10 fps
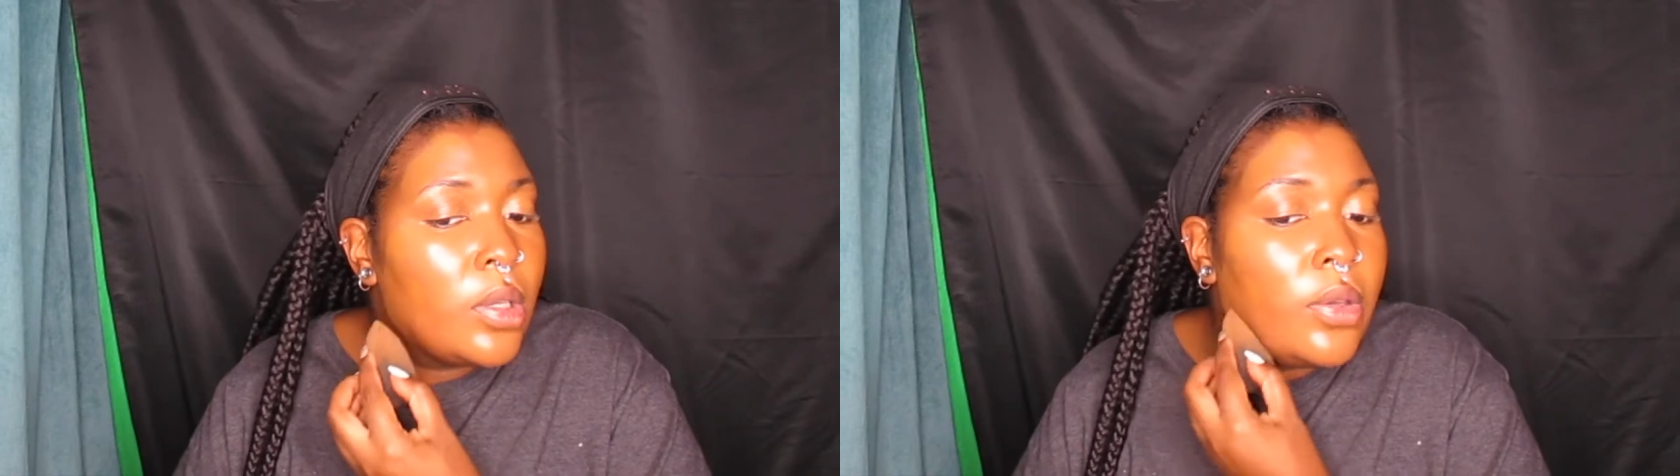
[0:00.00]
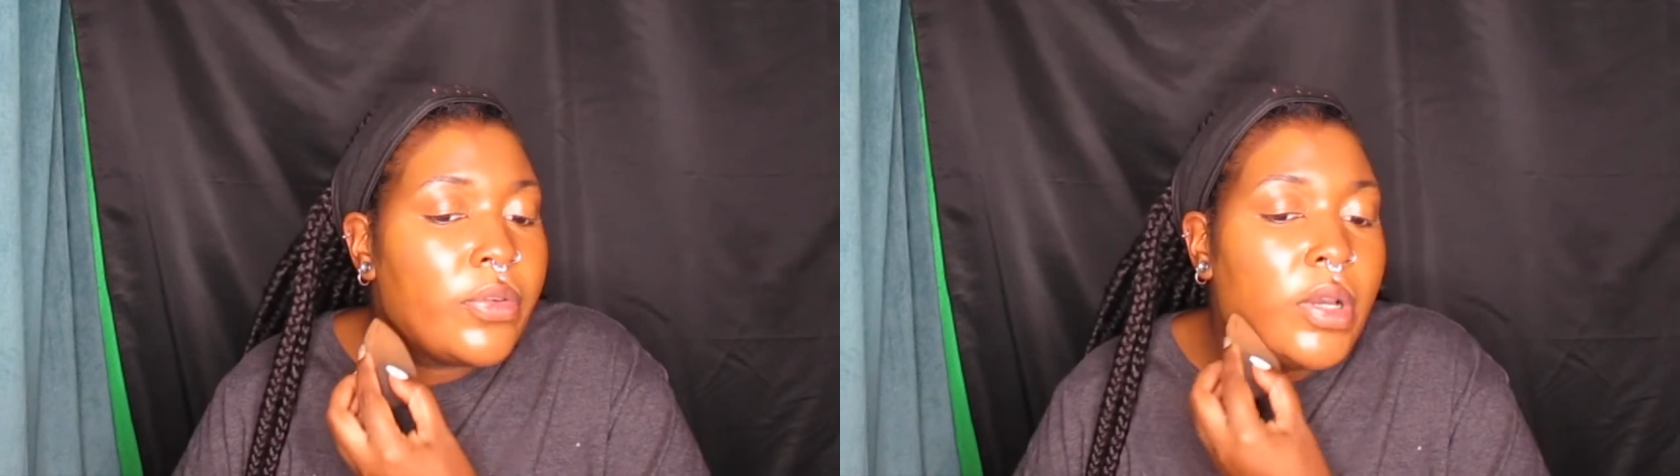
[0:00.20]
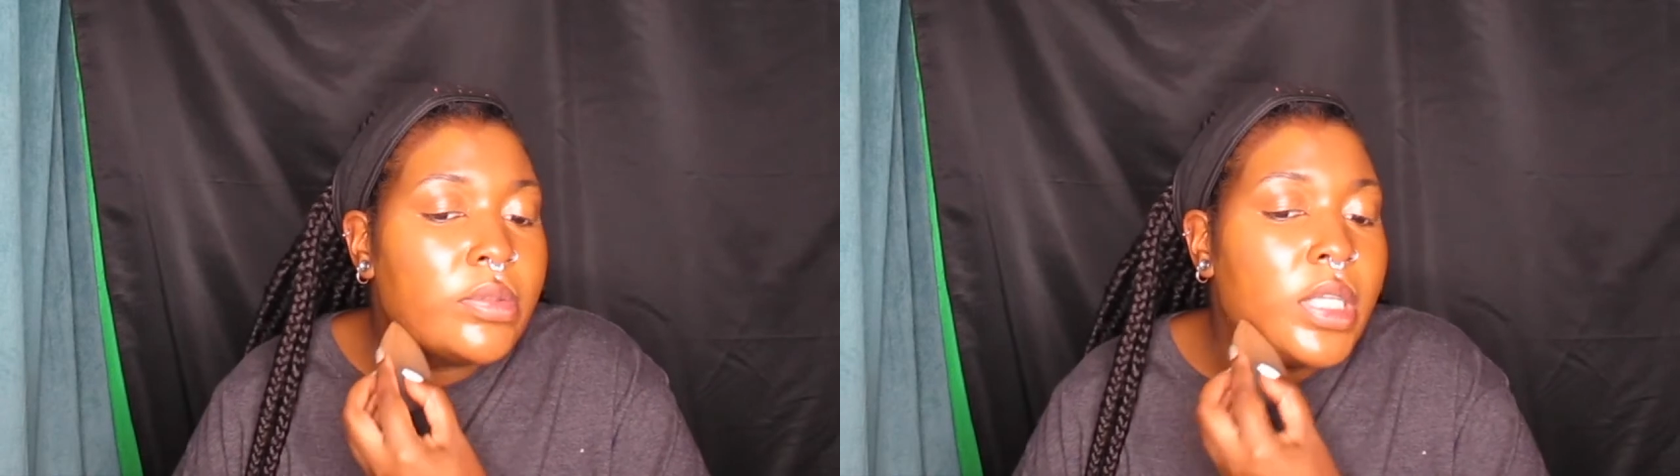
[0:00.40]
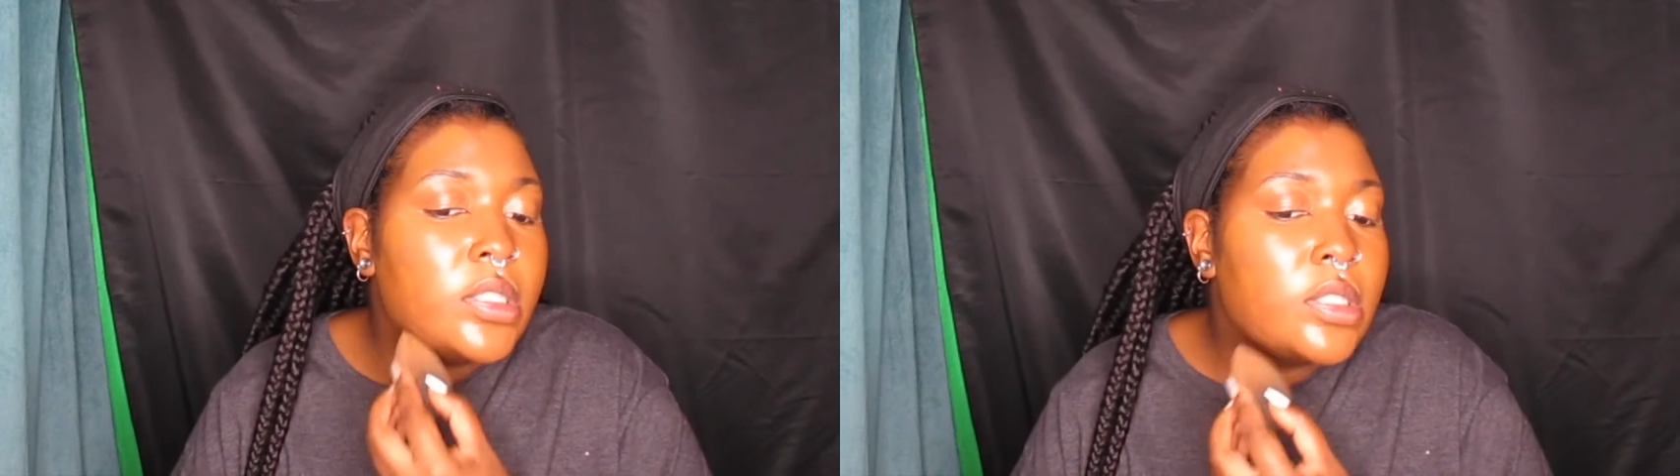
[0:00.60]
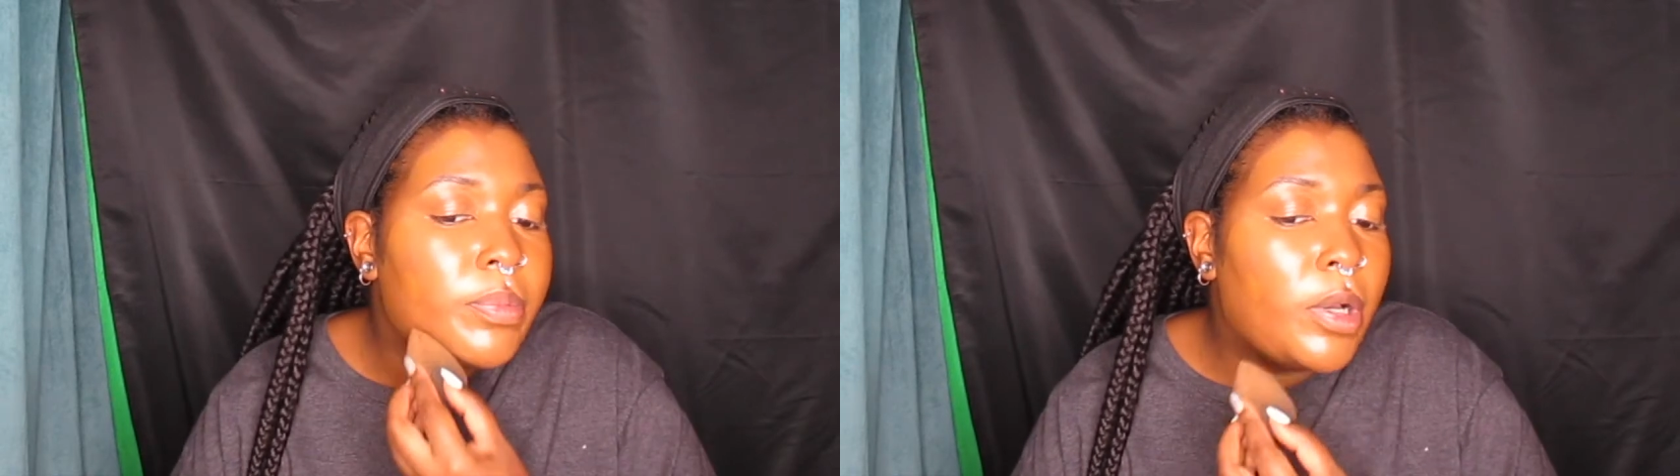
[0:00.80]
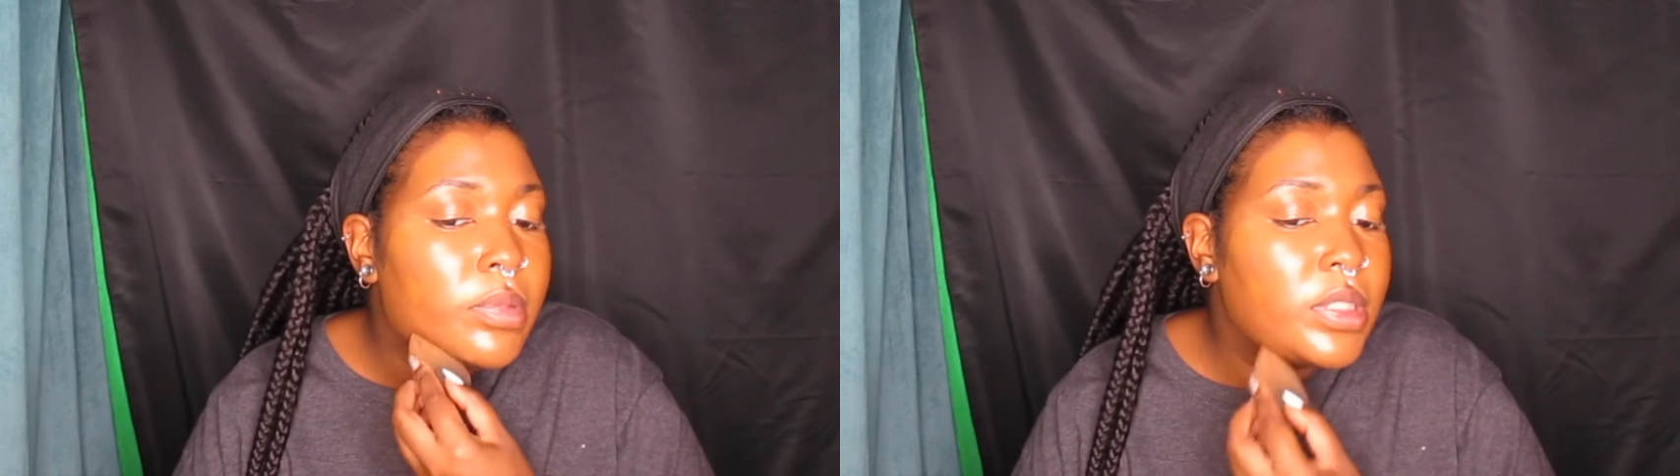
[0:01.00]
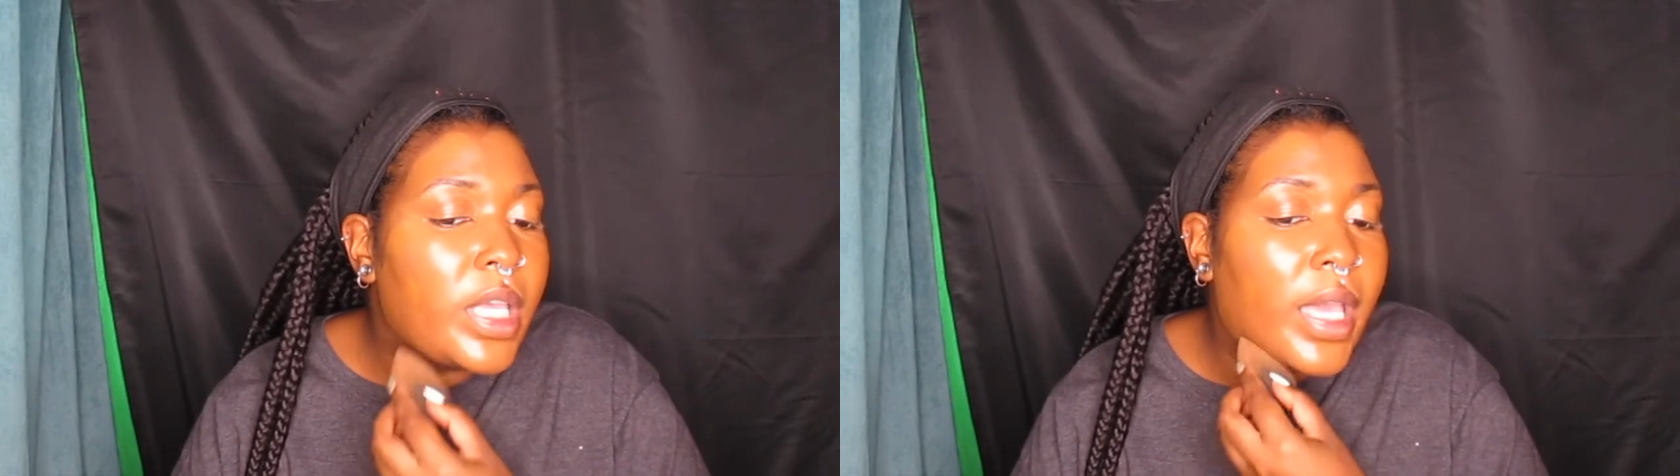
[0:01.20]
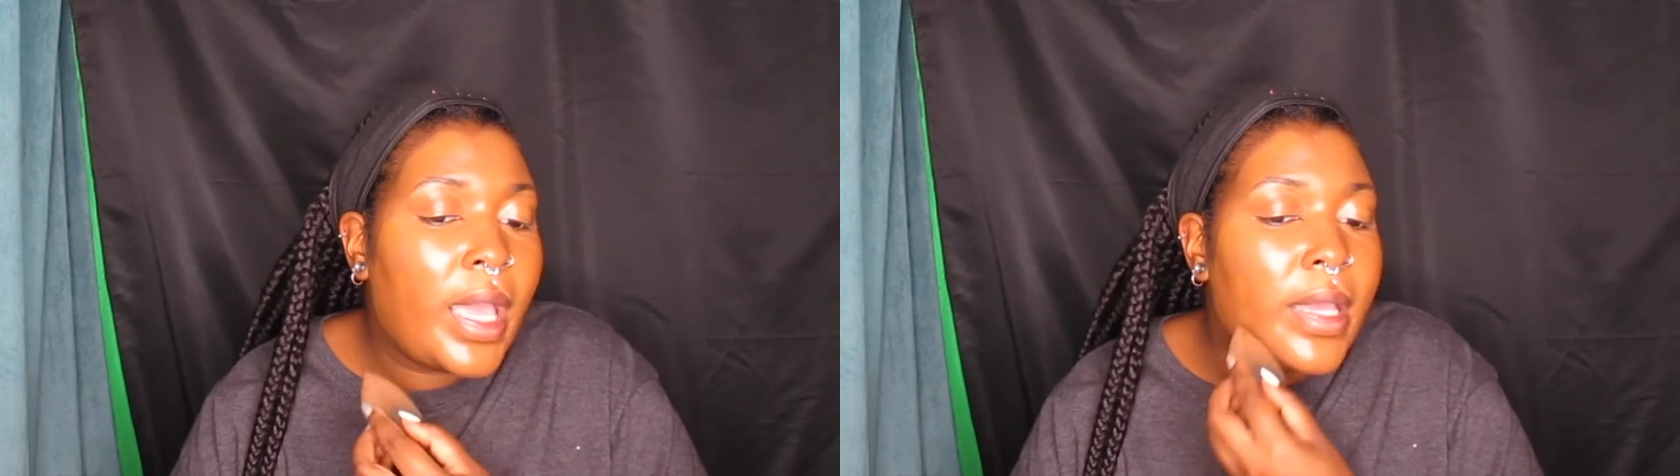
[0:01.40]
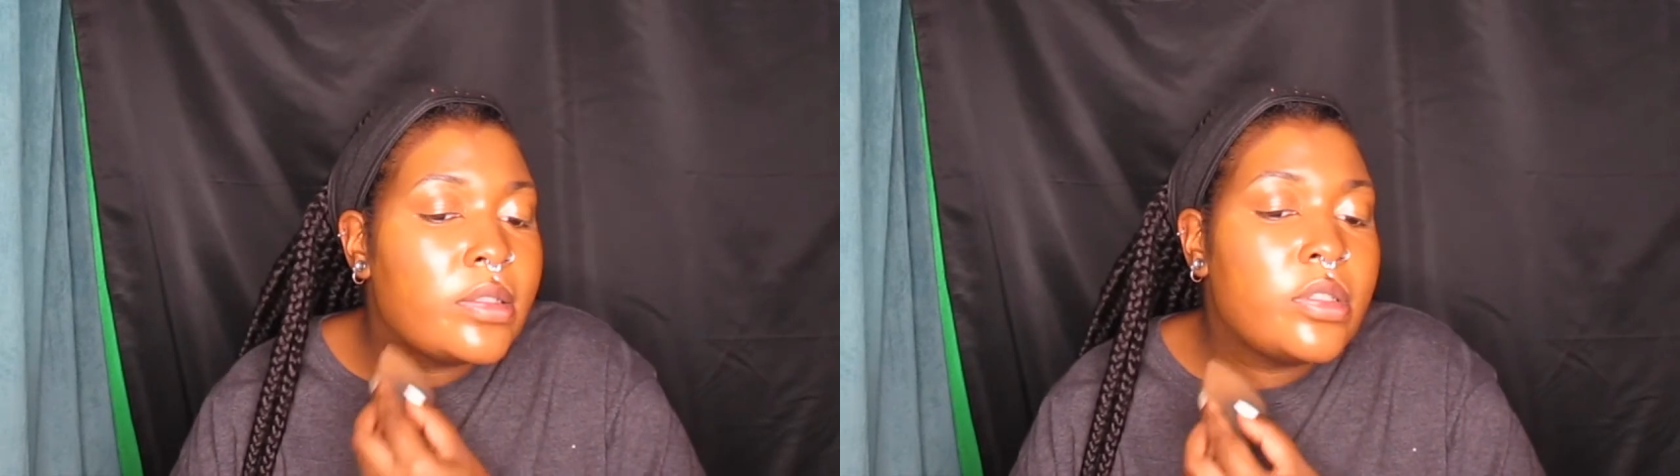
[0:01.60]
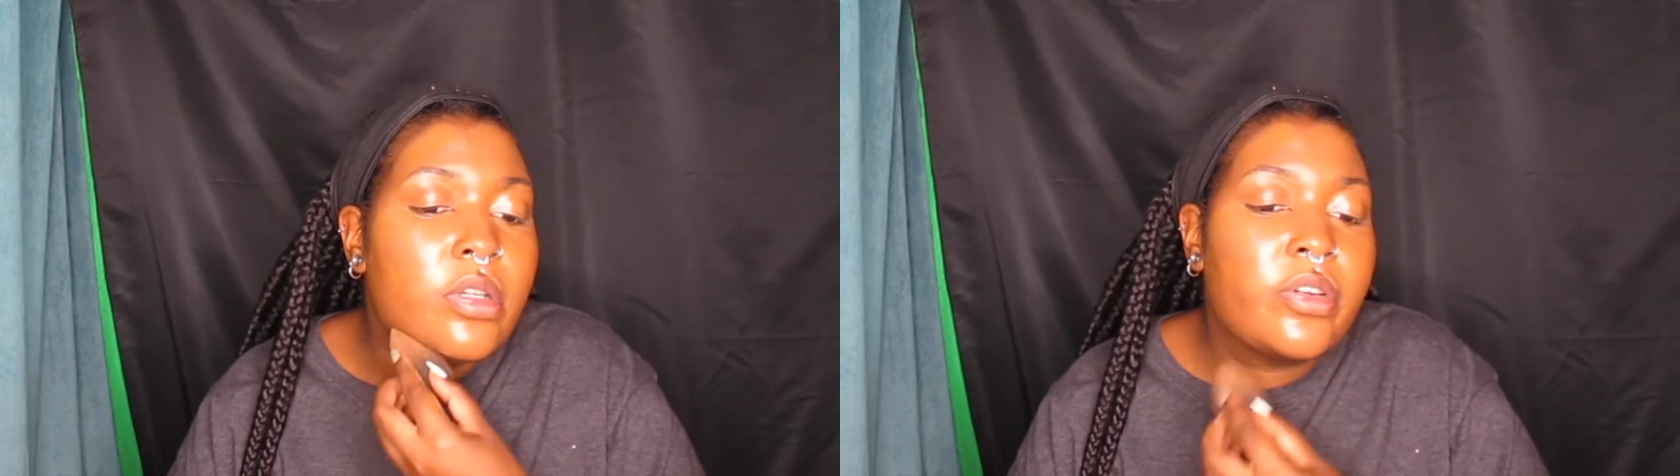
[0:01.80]
foundation pumps to add
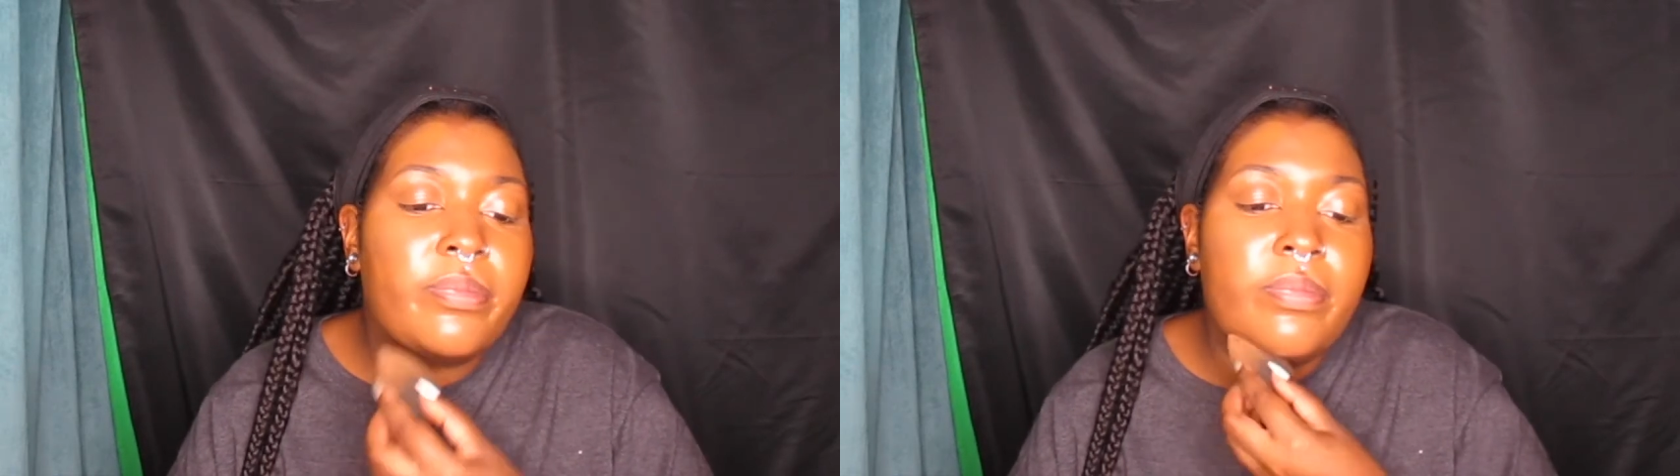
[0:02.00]
to your